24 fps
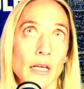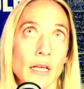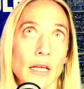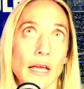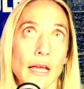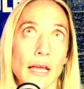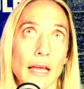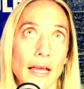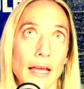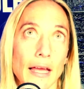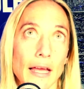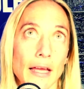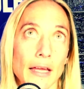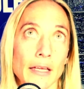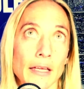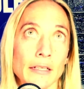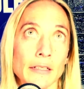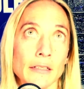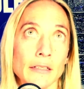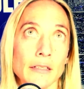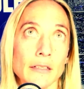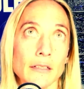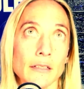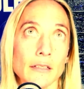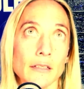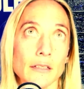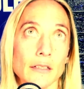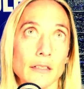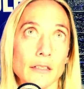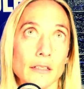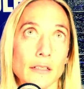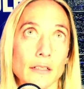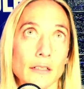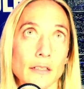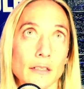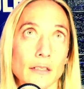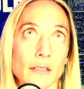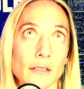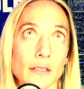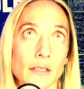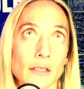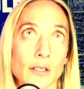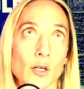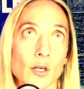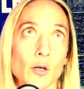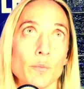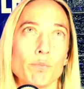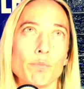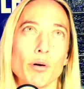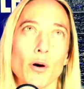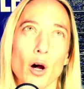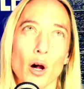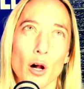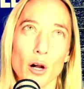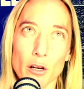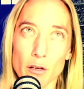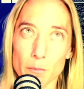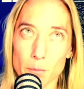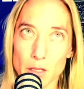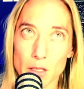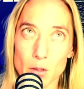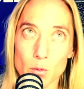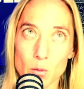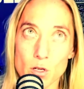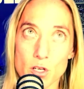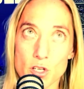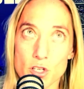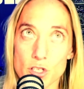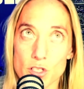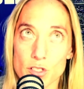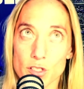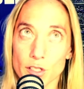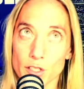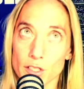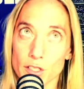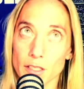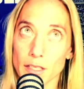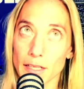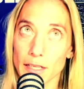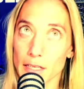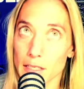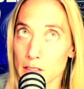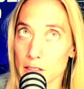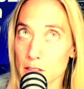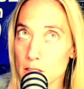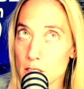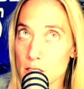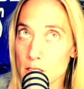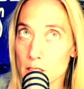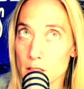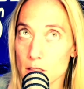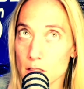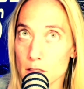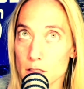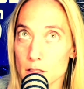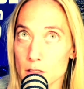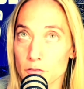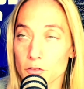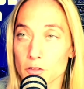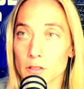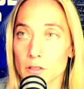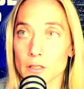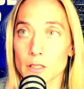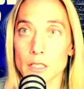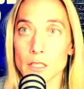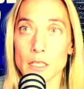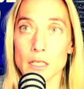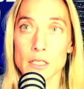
And you know, part of me wishes I could have handled it a little differently